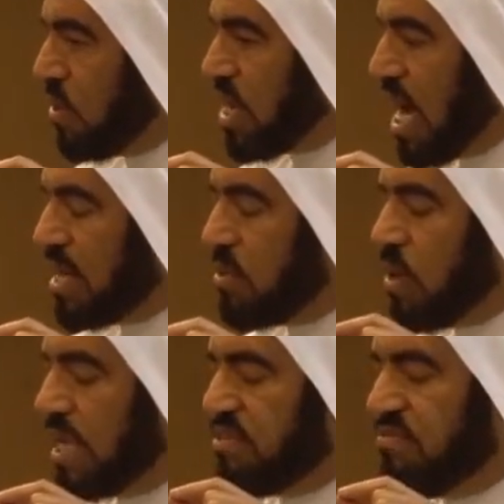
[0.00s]
or are
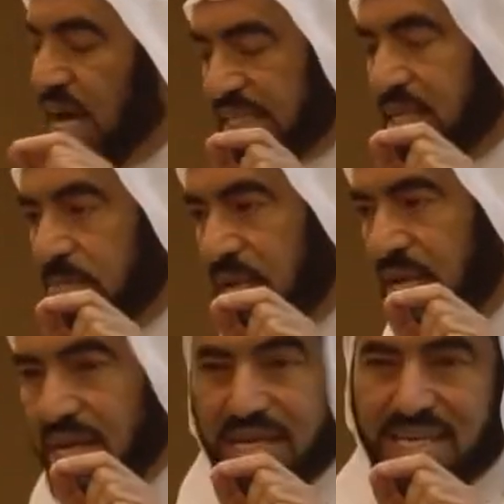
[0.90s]
you advising
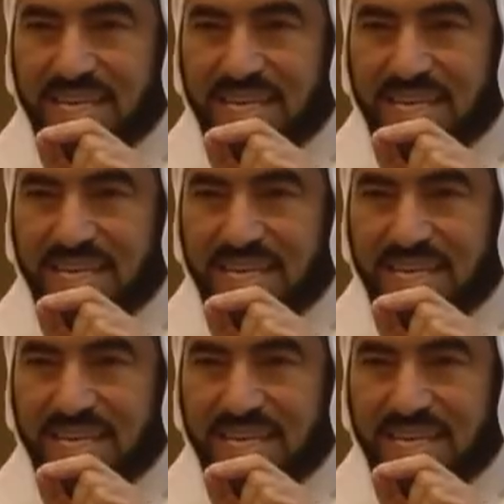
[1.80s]
me? He